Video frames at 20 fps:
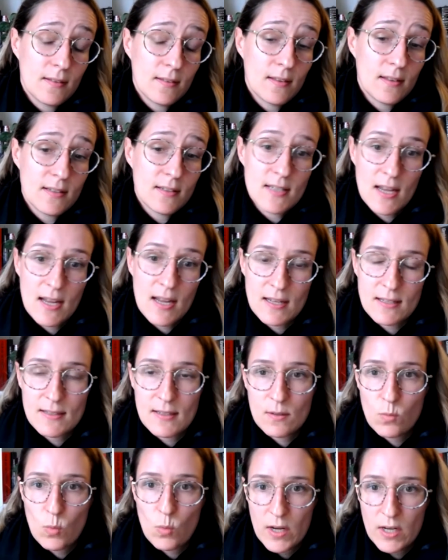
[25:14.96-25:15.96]
the days
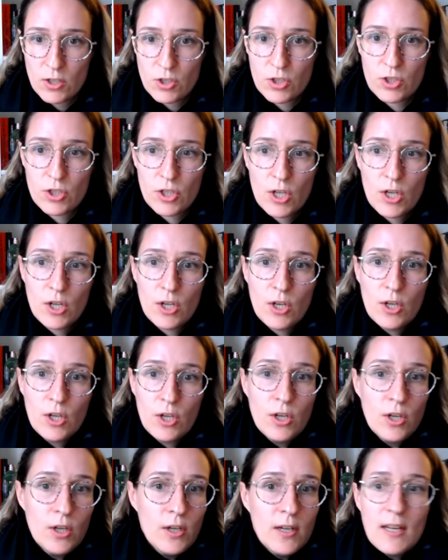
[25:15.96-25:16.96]
in which
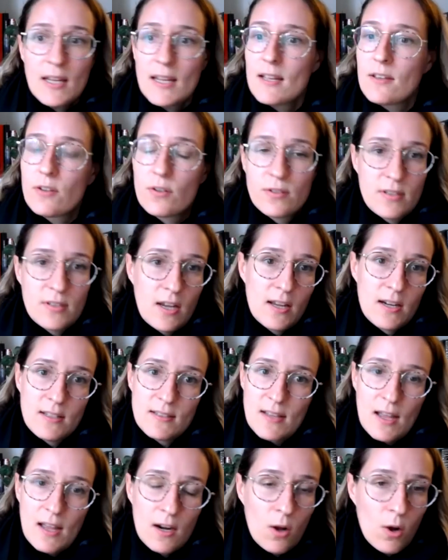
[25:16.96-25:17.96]
either side is
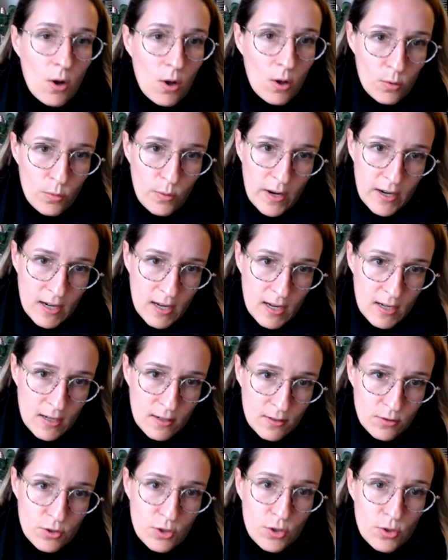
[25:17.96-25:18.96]
at all ready
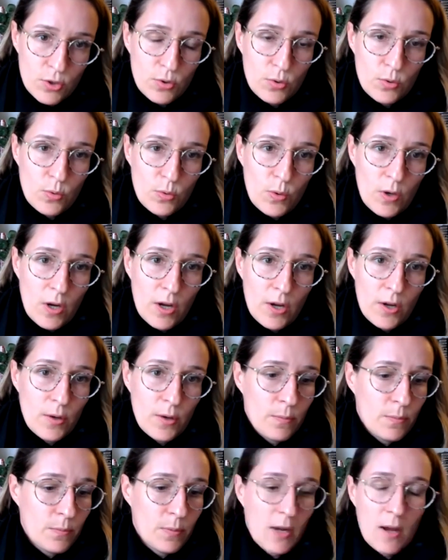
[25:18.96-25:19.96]
to
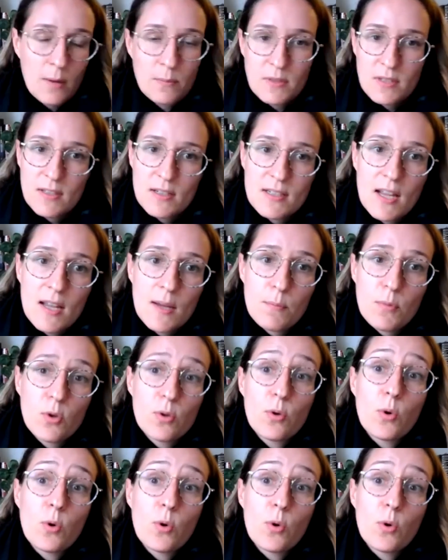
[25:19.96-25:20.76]
come to the table,